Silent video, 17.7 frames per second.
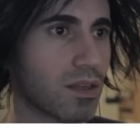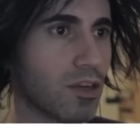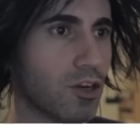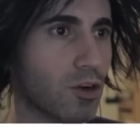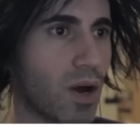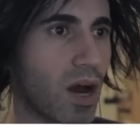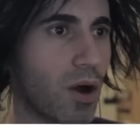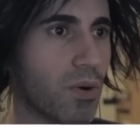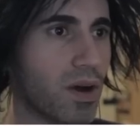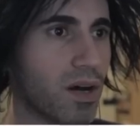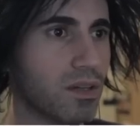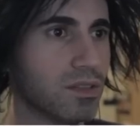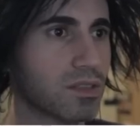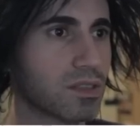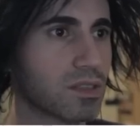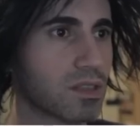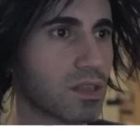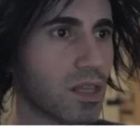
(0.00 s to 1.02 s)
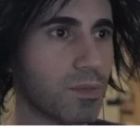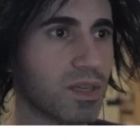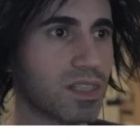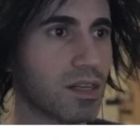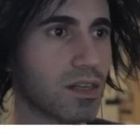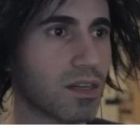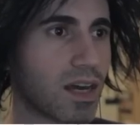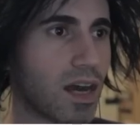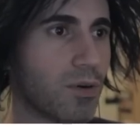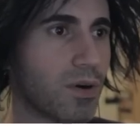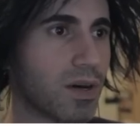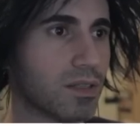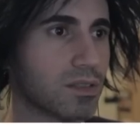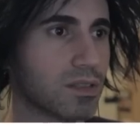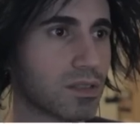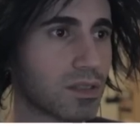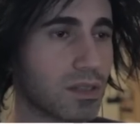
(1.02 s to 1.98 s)
You know how else? Let me tell you how
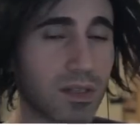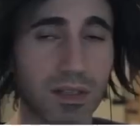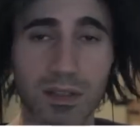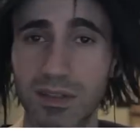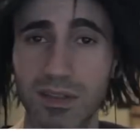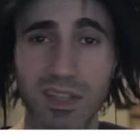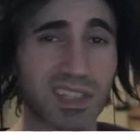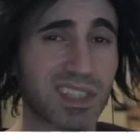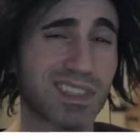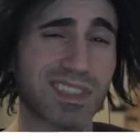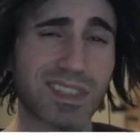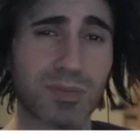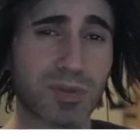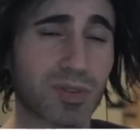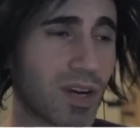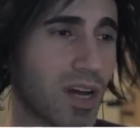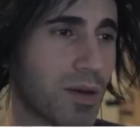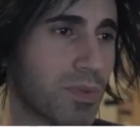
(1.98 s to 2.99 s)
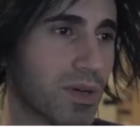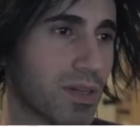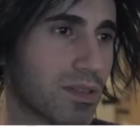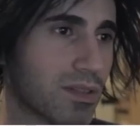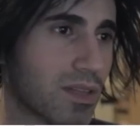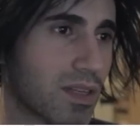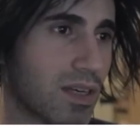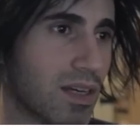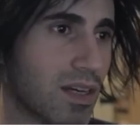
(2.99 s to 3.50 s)
else. Click that subscribe button.